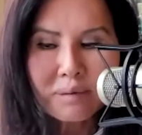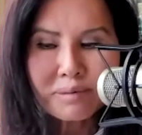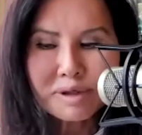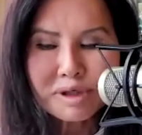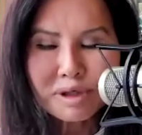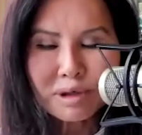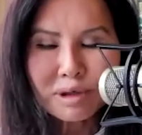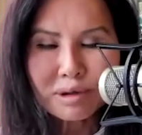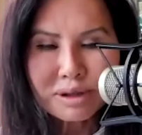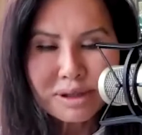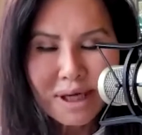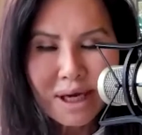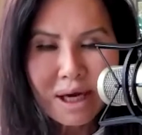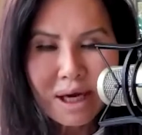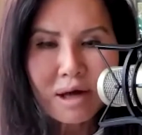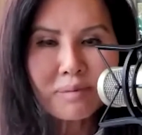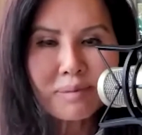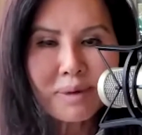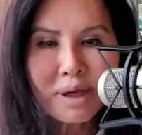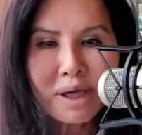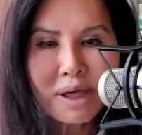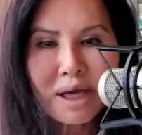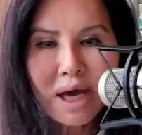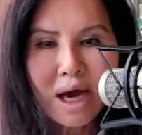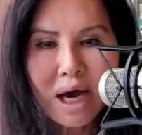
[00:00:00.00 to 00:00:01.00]
So tell
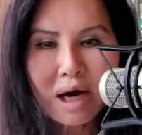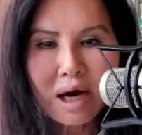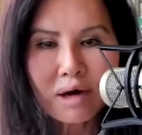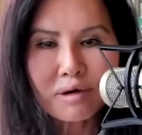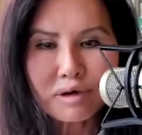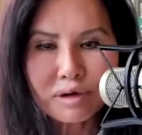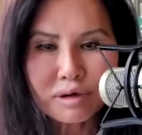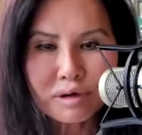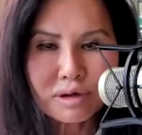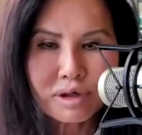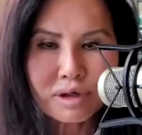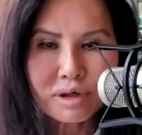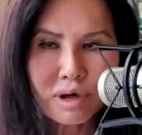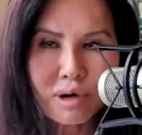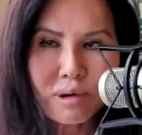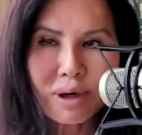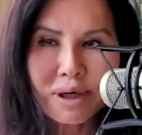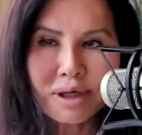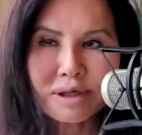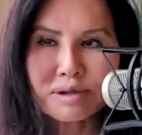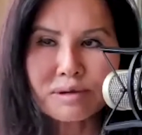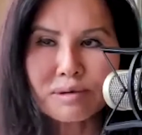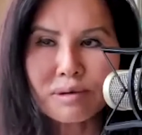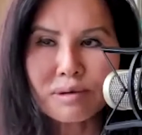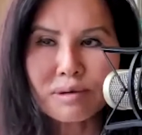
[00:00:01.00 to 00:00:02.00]
me how you go ahead
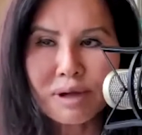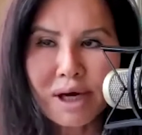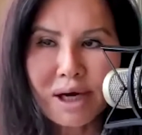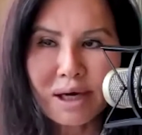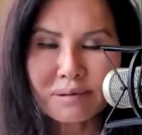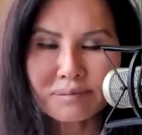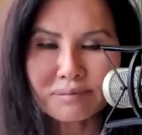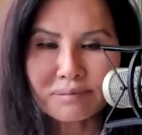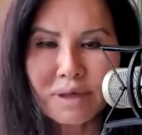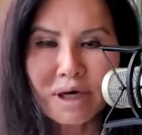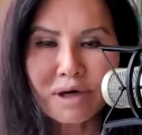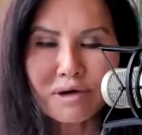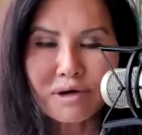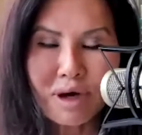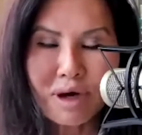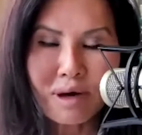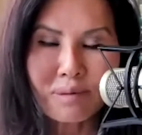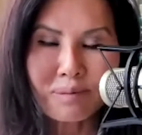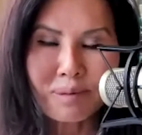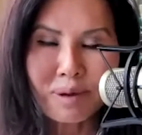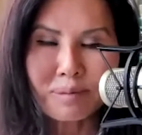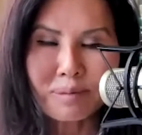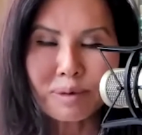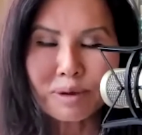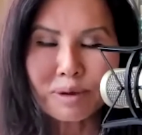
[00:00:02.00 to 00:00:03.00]
and do that, how you help people.